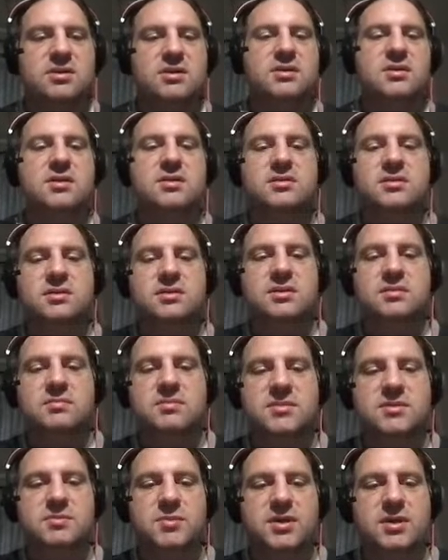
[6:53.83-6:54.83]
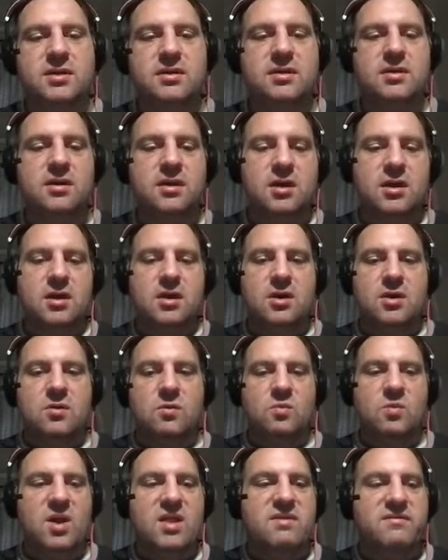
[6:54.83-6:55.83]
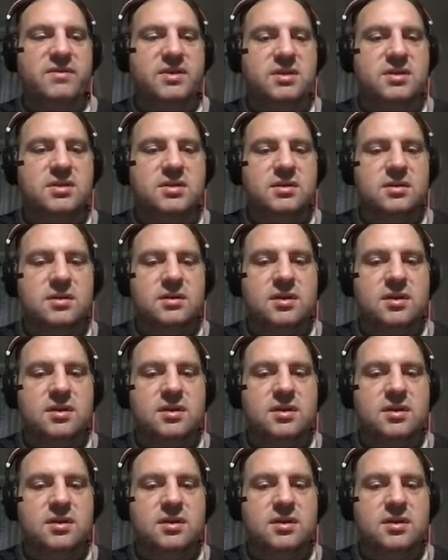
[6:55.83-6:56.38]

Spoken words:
It doesn't seem to be relevant.